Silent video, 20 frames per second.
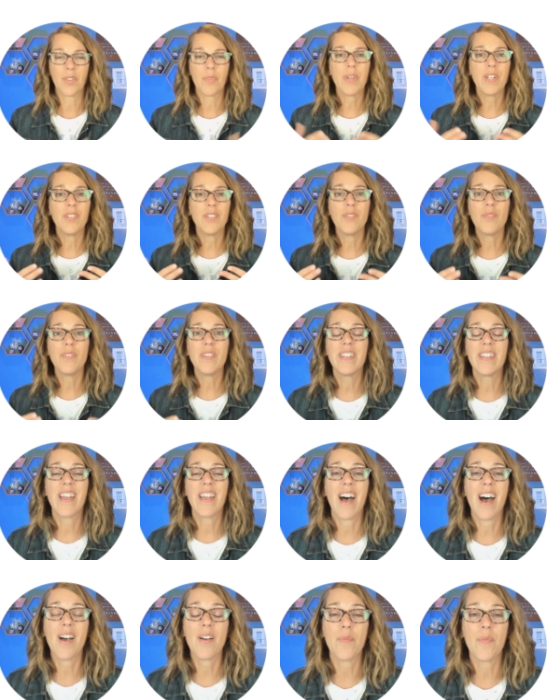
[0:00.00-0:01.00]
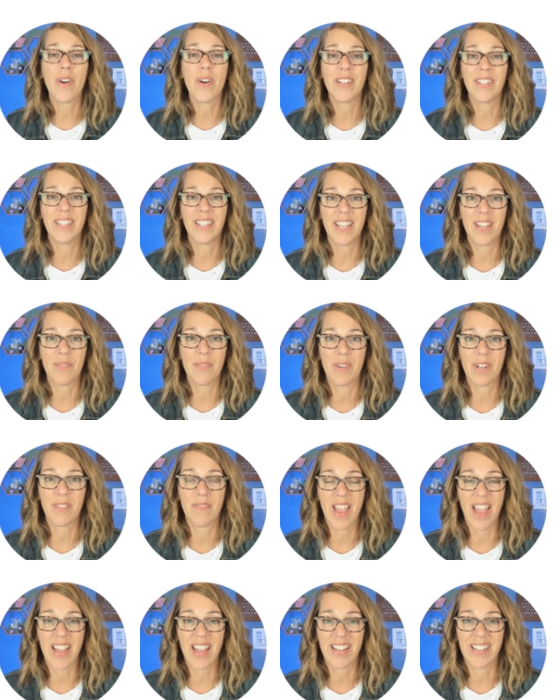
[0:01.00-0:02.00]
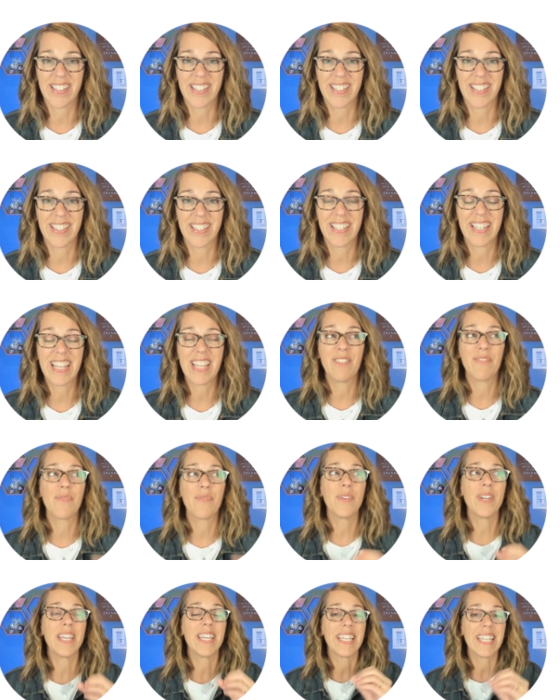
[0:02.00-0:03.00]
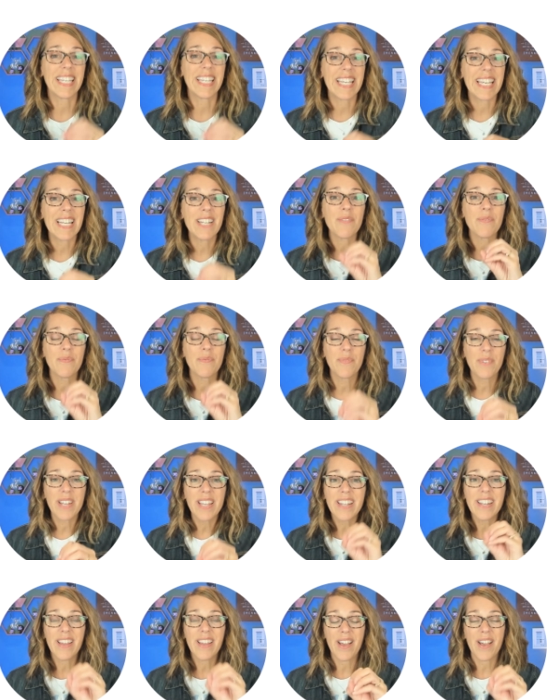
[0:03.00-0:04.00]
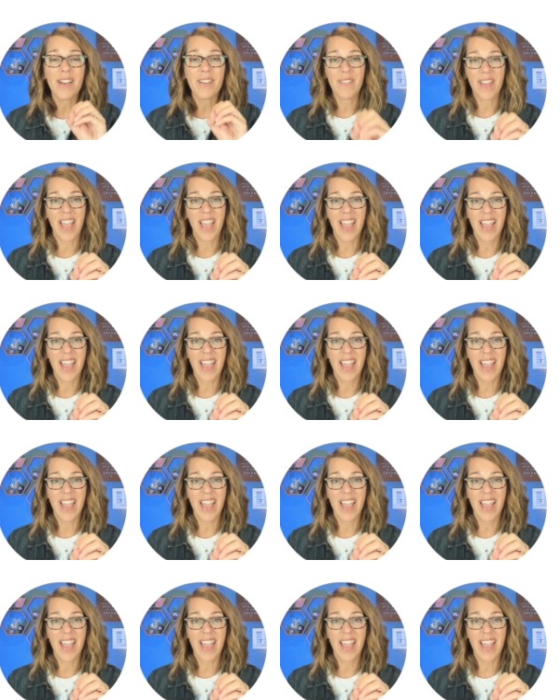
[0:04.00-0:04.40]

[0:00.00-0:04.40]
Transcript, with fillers: So we do not want to get rid of x. If we get rid of